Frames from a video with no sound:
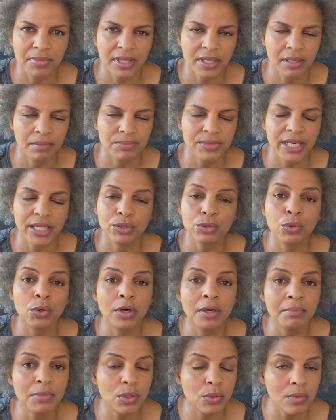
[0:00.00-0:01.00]
them that
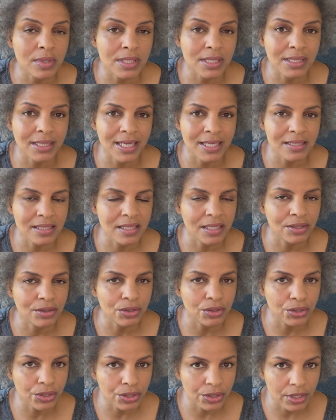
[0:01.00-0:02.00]
normal was less than
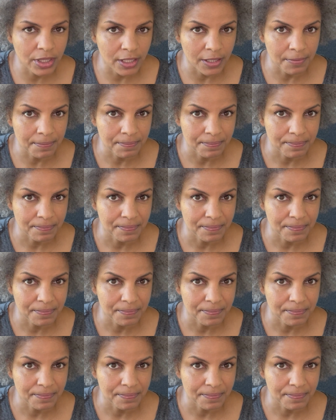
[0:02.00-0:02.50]
30.